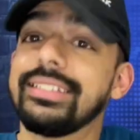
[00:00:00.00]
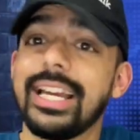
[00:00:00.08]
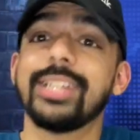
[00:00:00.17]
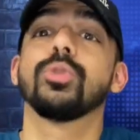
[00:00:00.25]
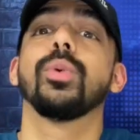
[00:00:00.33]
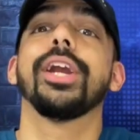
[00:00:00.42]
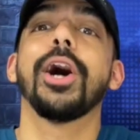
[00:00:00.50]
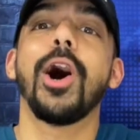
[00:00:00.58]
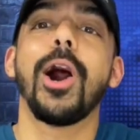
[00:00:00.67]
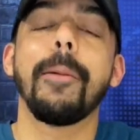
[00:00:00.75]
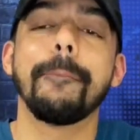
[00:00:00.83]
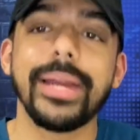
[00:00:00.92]
Yes, we
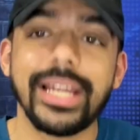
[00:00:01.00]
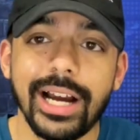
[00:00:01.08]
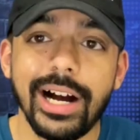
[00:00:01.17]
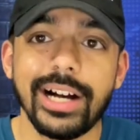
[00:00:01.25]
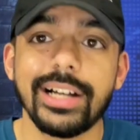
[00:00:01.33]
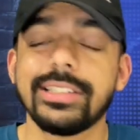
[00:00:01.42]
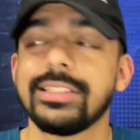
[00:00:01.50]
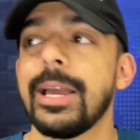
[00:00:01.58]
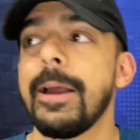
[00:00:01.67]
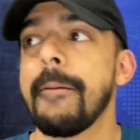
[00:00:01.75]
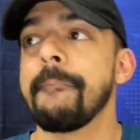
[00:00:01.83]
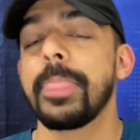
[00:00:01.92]
are, because
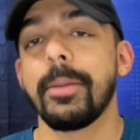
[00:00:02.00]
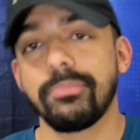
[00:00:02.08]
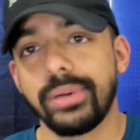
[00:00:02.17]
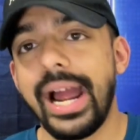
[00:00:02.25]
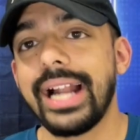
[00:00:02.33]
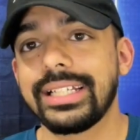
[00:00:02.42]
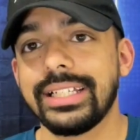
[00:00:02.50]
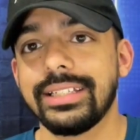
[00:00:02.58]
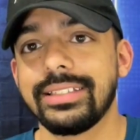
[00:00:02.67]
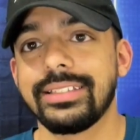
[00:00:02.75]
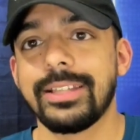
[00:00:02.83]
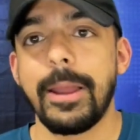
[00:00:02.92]

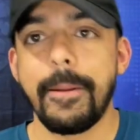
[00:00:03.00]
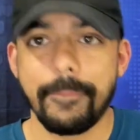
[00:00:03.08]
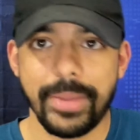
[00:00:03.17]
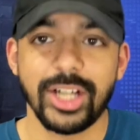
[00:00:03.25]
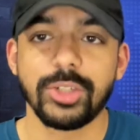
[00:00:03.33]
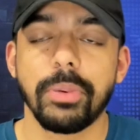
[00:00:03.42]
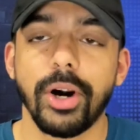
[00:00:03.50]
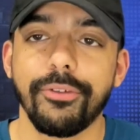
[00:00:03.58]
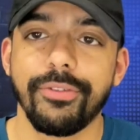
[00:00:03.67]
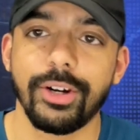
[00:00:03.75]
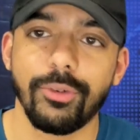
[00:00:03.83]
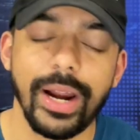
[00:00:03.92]
practice makes
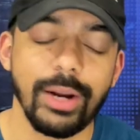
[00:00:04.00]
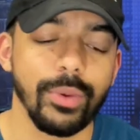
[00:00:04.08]
perfect, right?